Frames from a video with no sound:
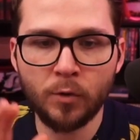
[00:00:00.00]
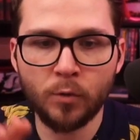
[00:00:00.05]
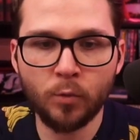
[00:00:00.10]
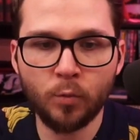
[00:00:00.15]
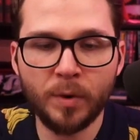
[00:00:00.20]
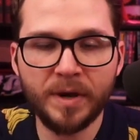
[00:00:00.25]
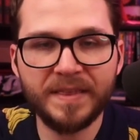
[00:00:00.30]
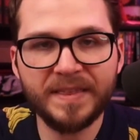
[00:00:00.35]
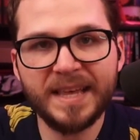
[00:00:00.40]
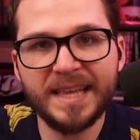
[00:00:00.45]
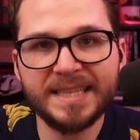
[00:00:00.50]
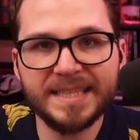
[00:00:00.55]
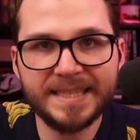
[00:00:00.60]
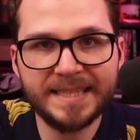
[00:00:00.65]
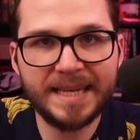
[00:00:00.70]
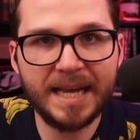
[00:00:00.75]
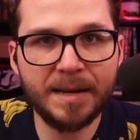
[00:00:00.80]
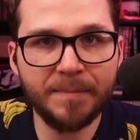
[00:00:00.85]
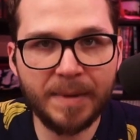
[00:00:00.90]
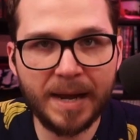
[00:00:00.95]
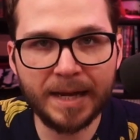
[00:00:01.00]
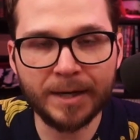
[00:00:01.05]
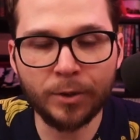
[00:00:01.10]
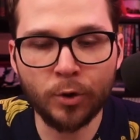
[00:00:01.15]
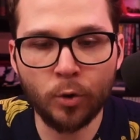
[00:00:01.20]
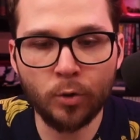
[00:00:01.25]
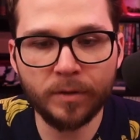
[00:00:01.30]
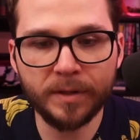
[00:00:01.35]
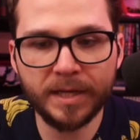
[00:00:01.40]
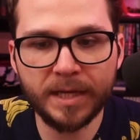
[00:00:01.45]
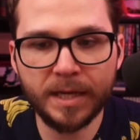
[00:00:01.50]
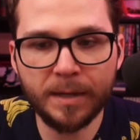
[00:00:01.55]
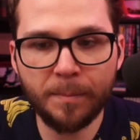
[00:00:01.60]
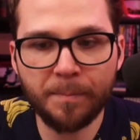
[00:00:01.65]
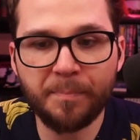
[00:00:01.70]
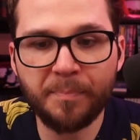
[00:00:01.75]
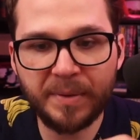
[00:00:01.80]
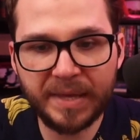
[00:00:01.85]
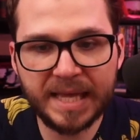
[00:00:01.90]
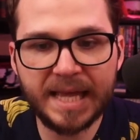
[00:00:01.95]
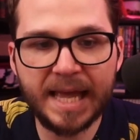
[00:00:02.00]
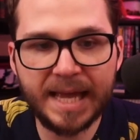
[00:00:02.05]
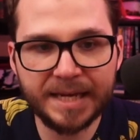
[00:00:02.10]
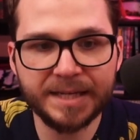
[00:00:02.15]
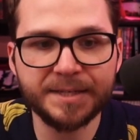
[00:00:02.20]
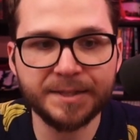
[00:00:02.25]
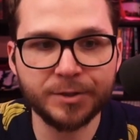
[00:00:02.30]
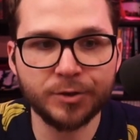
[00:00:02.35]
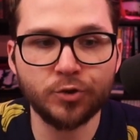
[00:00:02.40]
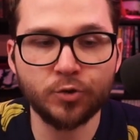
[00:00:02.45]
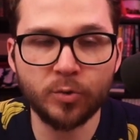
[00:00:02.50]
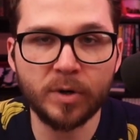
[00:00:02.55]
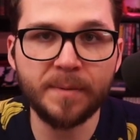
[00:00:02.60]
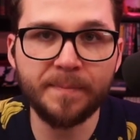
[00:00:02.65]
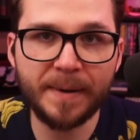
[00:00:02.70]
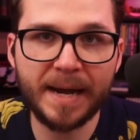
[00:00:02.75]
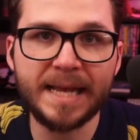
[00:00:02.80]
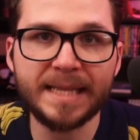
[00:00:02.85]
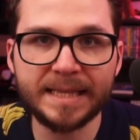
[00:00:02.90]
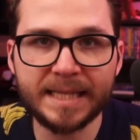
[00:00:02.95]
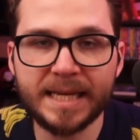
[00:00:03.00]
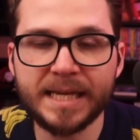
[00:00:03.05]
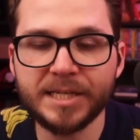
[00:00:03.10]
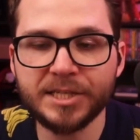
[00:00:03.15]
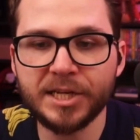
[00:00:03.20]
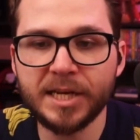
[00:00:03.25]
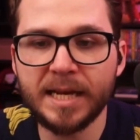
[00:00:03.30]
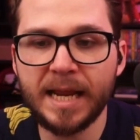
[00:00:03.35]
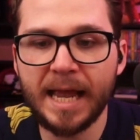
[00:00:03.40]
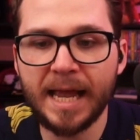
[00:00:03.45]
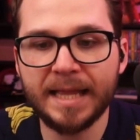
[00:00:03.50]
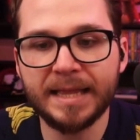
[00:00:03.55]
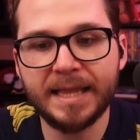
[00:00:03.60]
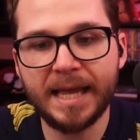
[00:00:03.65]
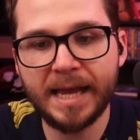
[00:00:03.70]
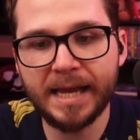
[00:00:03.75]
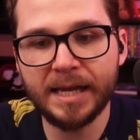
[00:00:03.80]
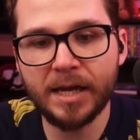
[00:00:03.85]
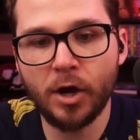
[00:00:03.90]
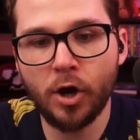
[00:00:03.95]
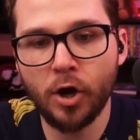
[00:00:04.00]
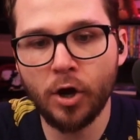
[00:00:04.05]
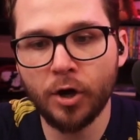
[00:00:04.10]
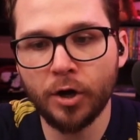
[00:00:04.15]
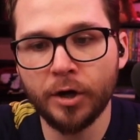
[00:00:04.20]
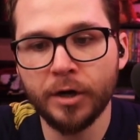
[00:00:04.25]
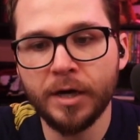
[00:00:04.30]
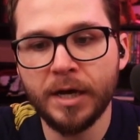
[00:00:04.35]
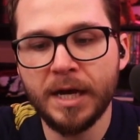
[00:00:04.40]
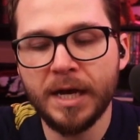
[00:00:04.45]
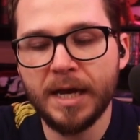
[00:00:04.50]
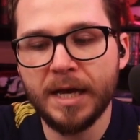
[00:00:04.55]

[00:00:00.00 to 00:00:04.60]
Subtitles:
within San Magnolia being destroyed by Legion, and they are,